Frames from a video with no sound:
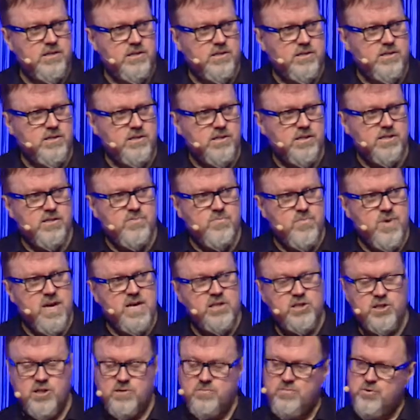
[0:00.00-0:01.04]
just
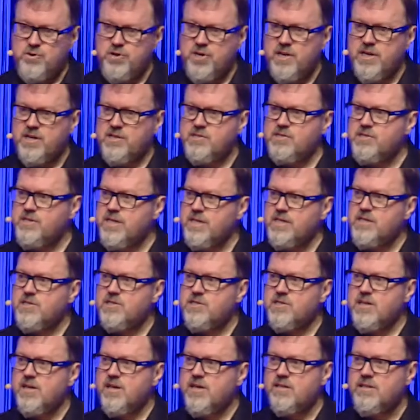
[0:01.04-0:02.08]
imagine putting a
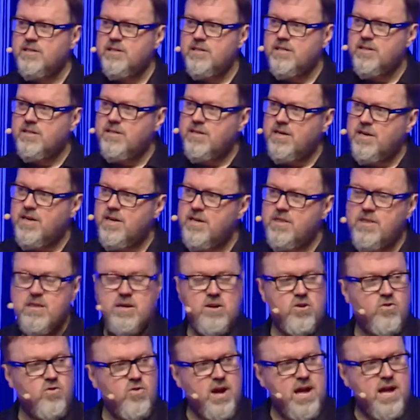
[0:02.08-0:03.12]
sensor in the
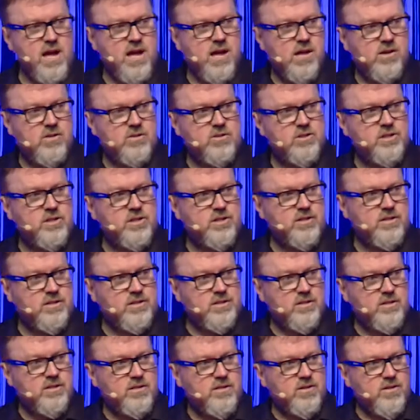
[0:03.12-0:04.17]
ground
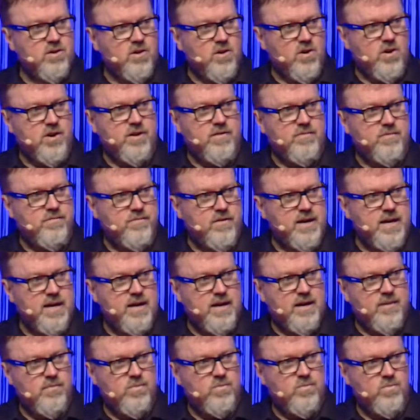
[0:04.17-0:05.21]
on a
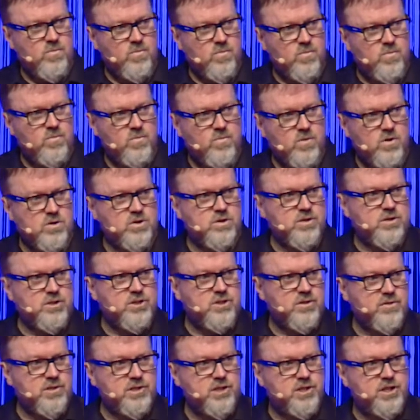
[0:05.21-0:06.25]
farm. What could
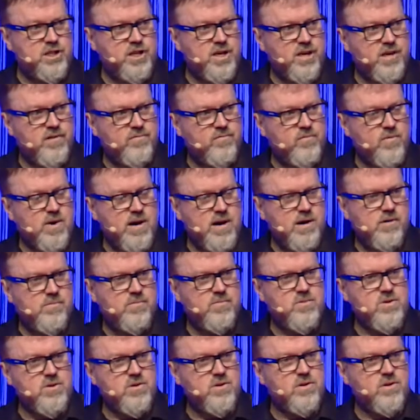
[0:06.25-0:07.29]
you achieve? Well,
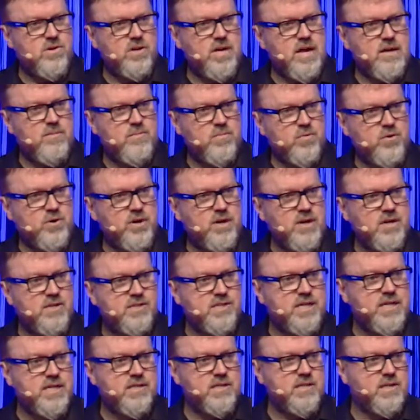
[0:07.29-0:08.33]
you could put in a
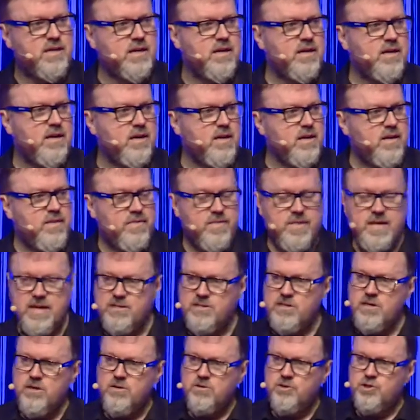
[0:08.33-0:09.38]
sensor that
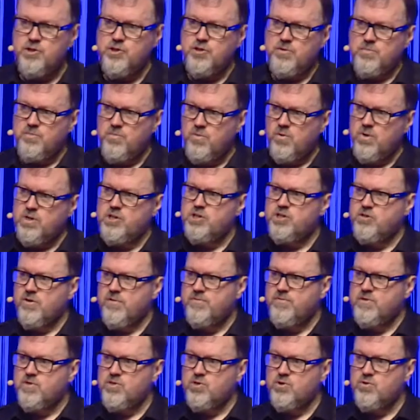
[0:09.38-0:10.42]
tells you the moisture of
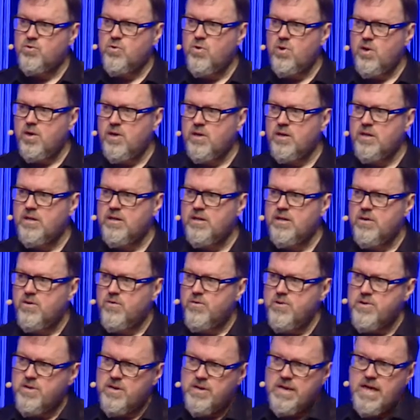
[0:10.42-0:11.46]
the soil,
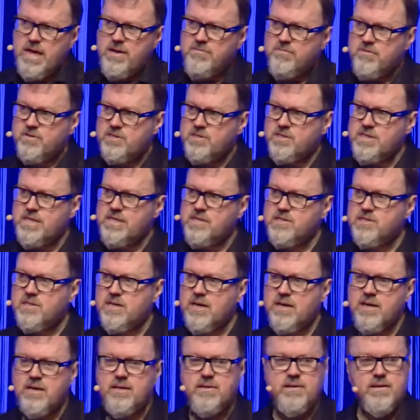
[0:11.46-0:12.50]
or you could have a
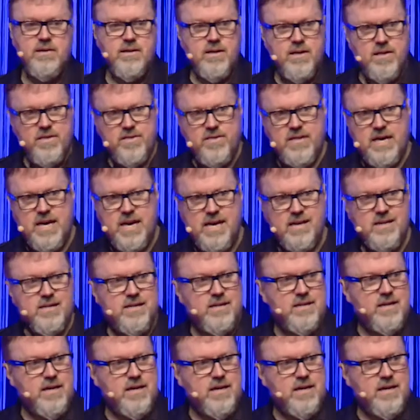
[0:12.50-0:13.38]
sensor that